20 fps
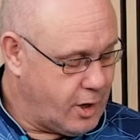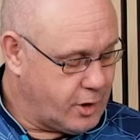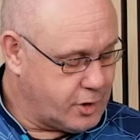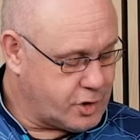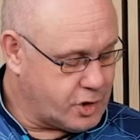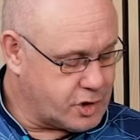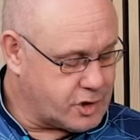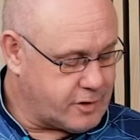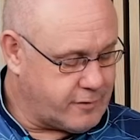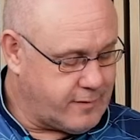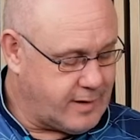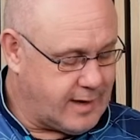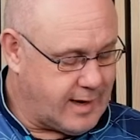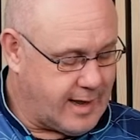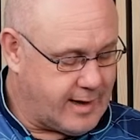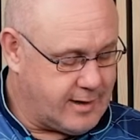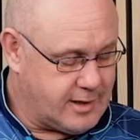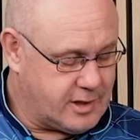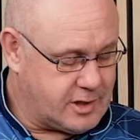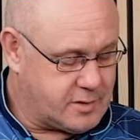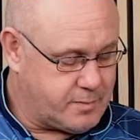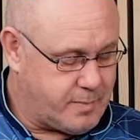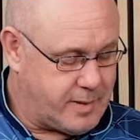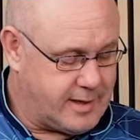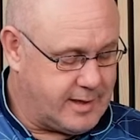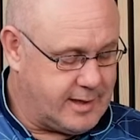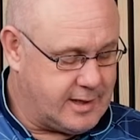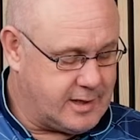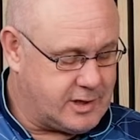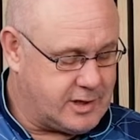does the Relentless
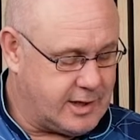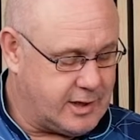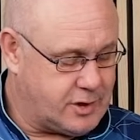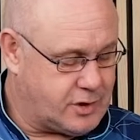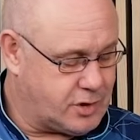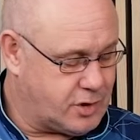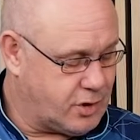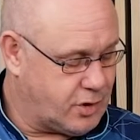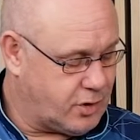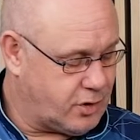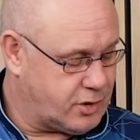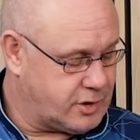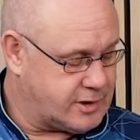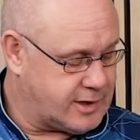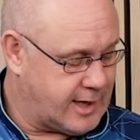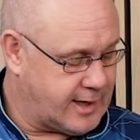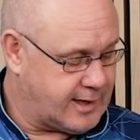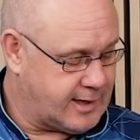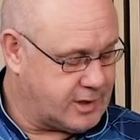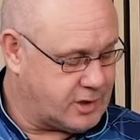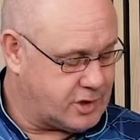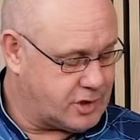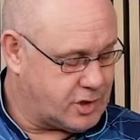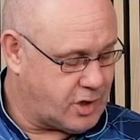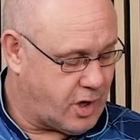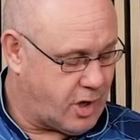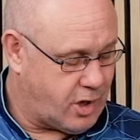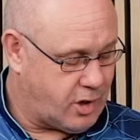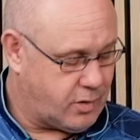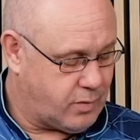PDC tour take its
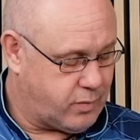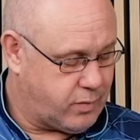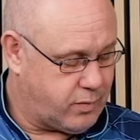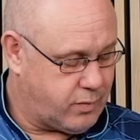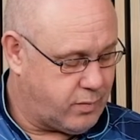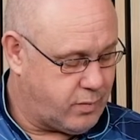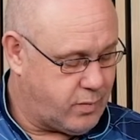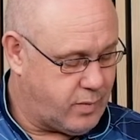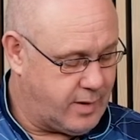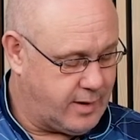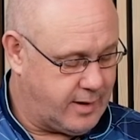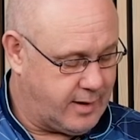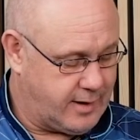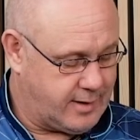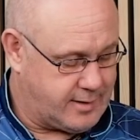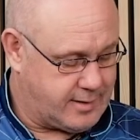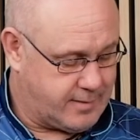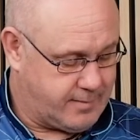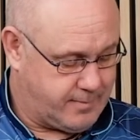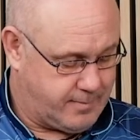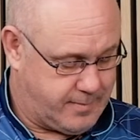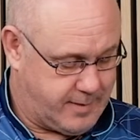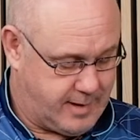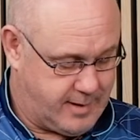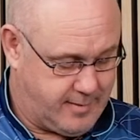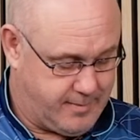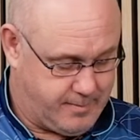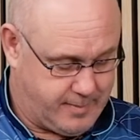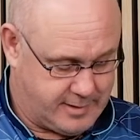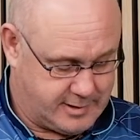toll with it
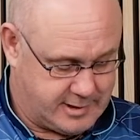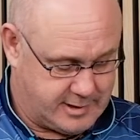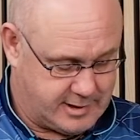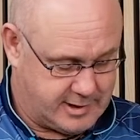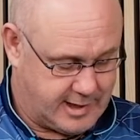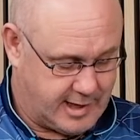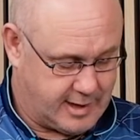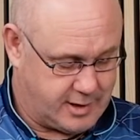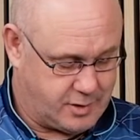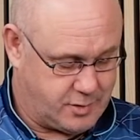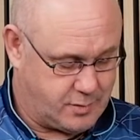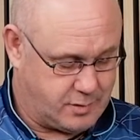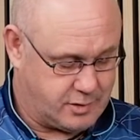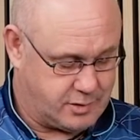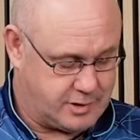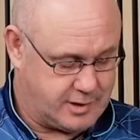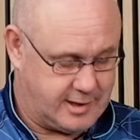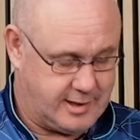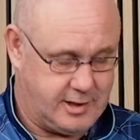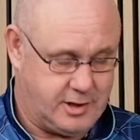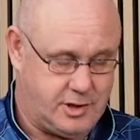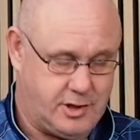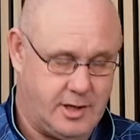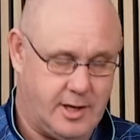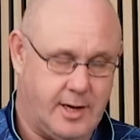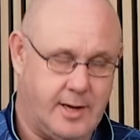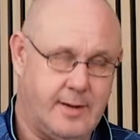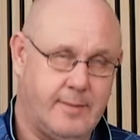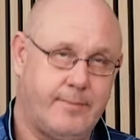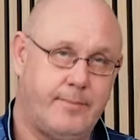being busy schedules each
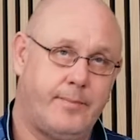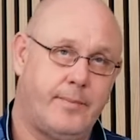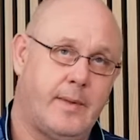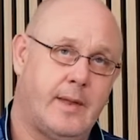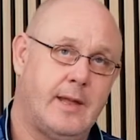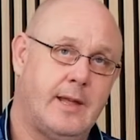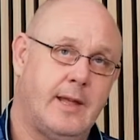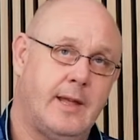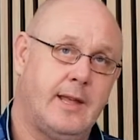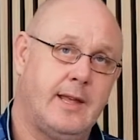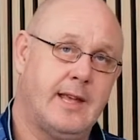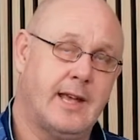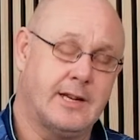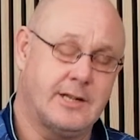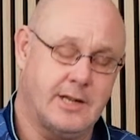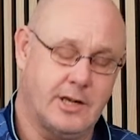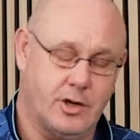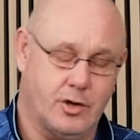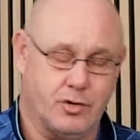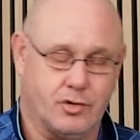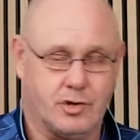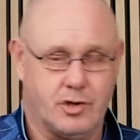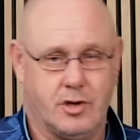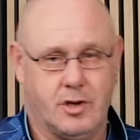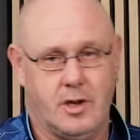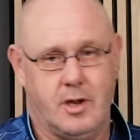year? Yes, it does.